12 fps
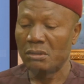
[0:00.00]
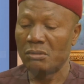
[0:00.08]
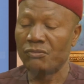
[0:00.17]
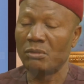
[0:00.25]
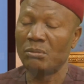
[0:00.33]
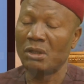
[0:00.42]

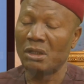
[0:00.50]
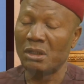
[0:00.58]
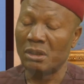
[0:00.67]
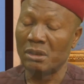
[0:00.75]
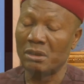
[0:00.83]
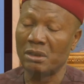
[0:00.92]

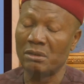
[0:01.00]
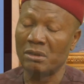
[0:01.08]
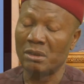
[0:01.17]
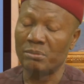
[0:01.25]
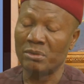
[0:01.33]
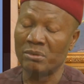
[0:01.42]
former
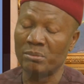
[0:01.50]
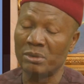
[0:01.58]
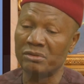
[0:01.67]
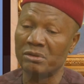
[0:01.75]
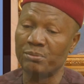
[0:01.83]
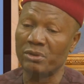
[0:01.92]

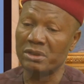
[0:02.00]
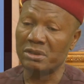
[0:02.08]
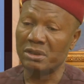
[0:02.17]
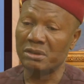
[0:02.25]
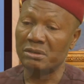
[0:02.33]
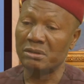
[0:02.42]
military
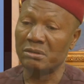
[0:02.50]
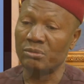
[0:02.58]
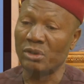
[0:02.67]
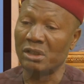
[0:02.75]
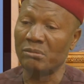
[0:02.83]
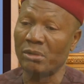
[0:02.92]
president
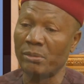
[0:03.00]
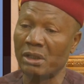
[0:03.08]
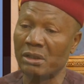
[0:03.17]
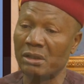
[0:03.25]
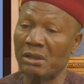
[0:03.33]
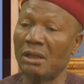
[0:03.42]
Ibrahim
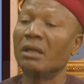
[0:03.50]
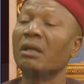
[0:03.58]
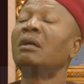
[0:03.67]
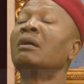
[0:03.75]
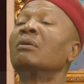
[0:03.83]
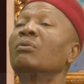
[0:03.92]
Babangida,
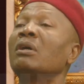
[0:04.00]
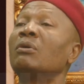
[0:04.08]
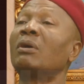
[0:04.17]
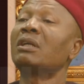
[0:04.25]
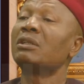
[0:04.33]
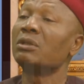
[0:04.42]
when he
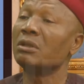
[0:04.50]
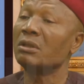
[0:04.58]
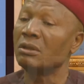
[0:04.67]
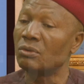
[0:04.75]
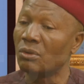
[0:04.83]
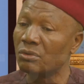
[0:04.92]
wanted to
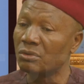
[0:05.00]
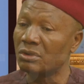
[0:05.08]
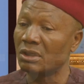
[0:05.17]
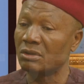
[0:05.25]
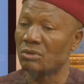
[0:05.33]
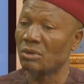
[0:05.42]
introduce
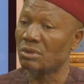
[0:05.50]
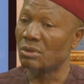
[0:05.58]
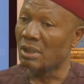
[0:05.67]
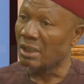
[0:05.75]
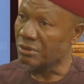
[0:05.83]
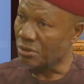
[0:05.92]
a
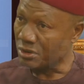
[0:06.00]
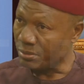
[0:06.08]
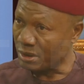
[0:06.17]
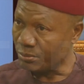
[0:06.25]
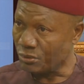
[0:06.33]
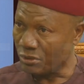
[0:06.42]
structural
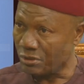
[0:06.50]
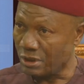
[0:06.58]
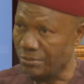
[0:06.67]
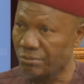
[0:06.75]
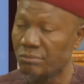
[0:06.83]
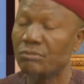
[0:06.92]
adjustment
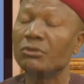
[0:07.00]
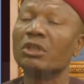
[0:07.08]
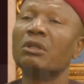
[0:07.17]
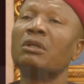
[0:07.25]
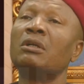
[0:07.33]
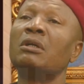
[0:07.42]
program,
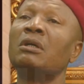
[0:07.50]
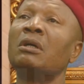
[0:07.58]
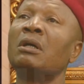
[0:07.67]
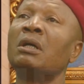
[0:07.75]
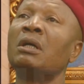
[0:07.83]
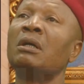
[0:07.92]

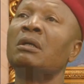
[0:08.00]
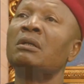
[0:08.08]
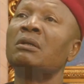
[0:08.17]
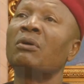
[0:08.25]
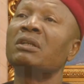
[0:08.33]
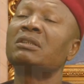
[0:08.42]

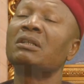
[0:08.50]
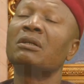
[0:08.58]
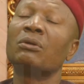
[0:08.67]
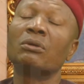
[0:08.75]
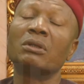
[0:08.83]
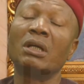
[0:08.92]
they were saying,
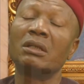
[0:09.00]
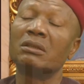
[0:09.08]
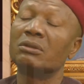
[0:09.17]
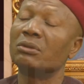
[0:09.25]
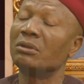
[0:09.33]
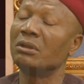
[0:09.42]
oh, that is
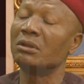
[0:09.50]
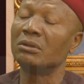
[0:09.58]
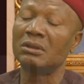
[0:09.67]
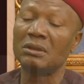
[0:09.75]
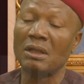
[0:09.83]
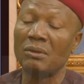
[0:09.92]
the only
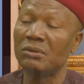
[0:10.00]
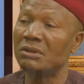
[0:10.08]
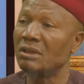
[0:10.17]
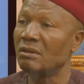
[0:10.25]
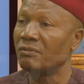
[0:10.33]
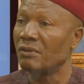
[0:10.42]
thing that will
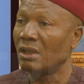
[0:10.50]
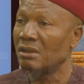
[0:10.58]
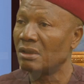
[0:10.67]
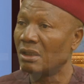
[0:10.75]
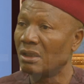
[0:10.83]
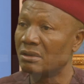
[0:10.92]
save
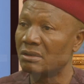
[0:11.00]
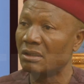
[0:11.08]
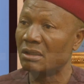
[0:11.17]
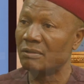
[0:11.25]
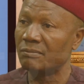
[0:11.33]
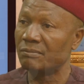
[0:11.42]
Nigeria's
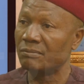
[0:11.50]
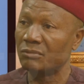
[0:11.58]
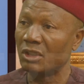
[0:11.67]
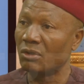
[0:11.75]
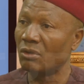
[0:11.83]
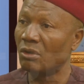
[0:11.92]

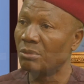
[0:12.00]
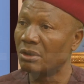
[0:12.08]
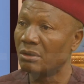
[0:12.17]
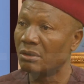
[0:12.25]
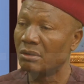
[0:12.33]
economy